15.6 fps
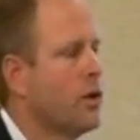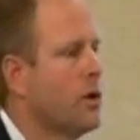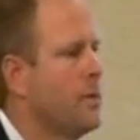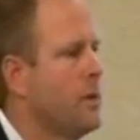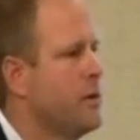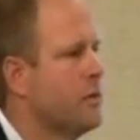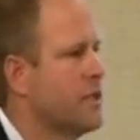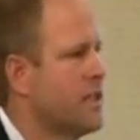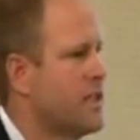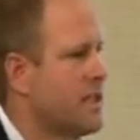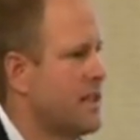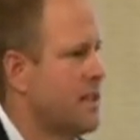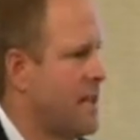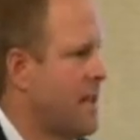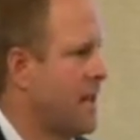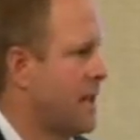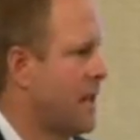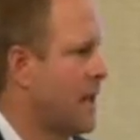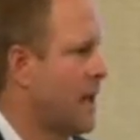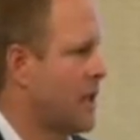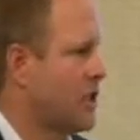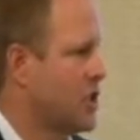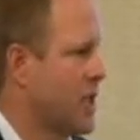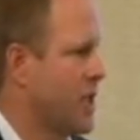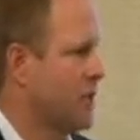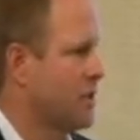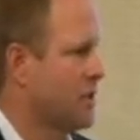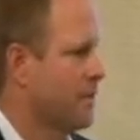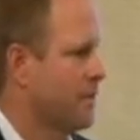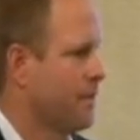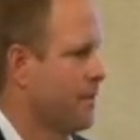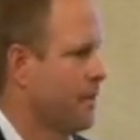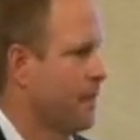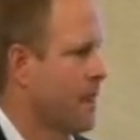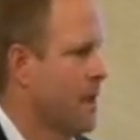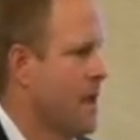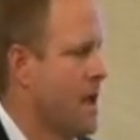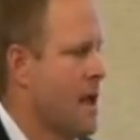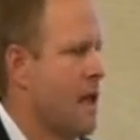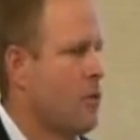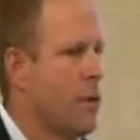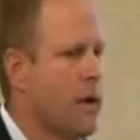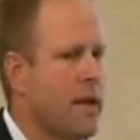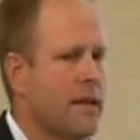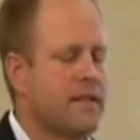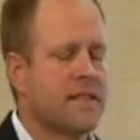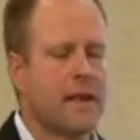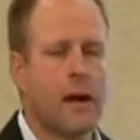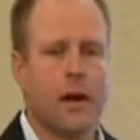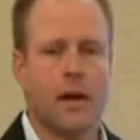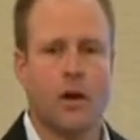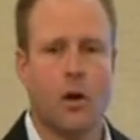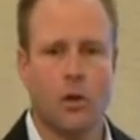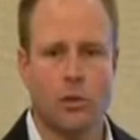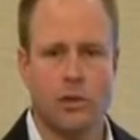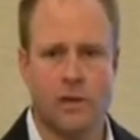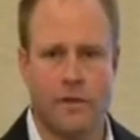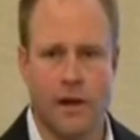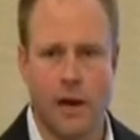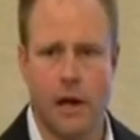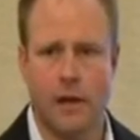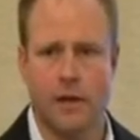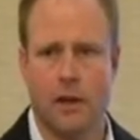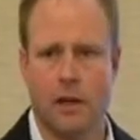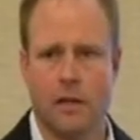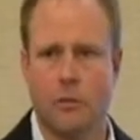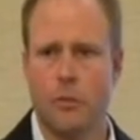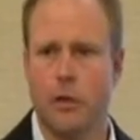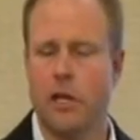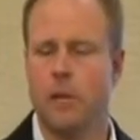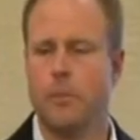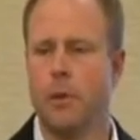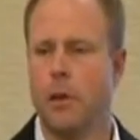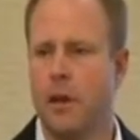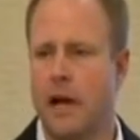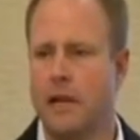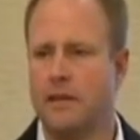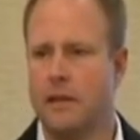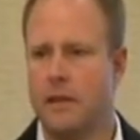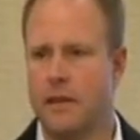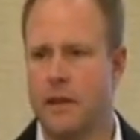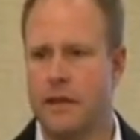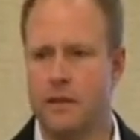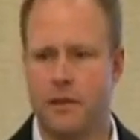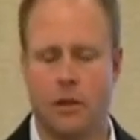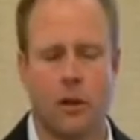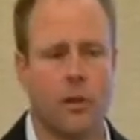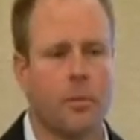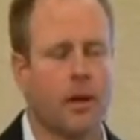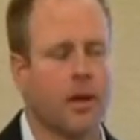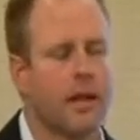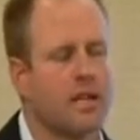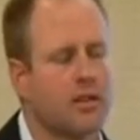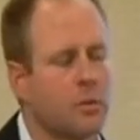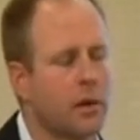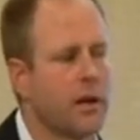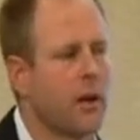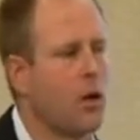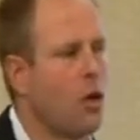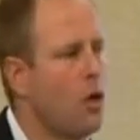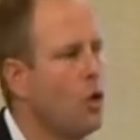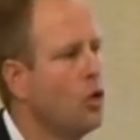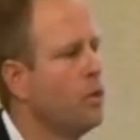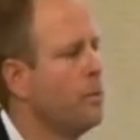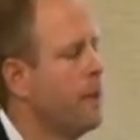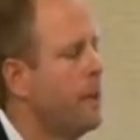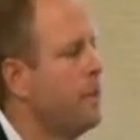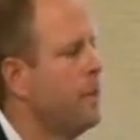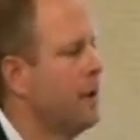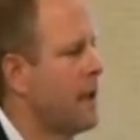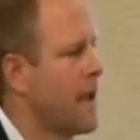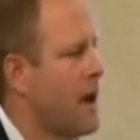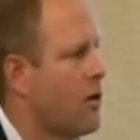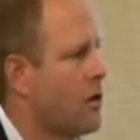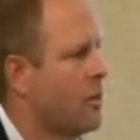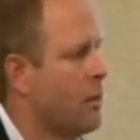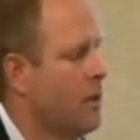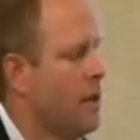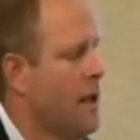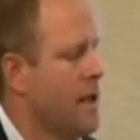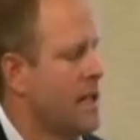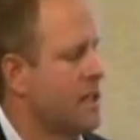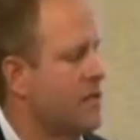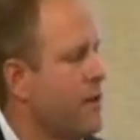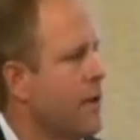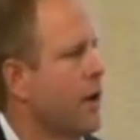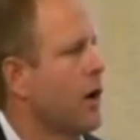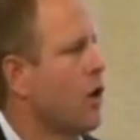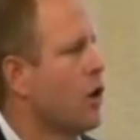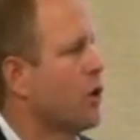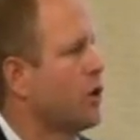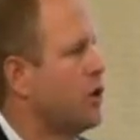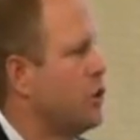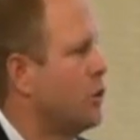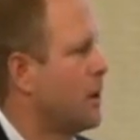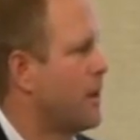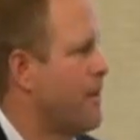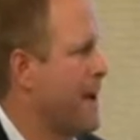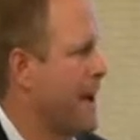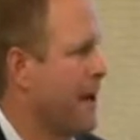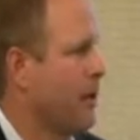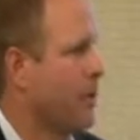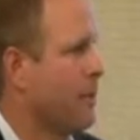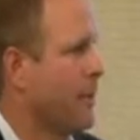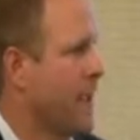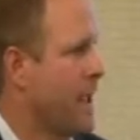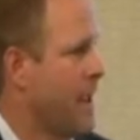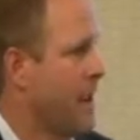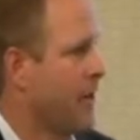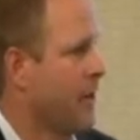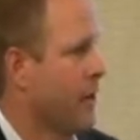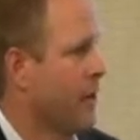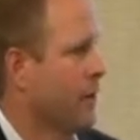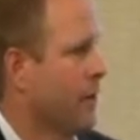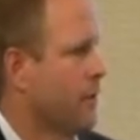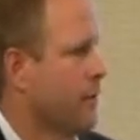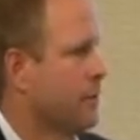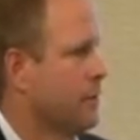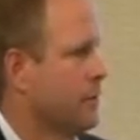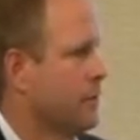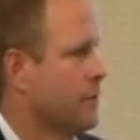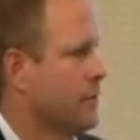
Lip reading: who are going to be resistant to any kind of change. And we can sign codes of conduct and we can put lots of things in law, but unless we're going to hold people accountable, it's very hard to compel behavior.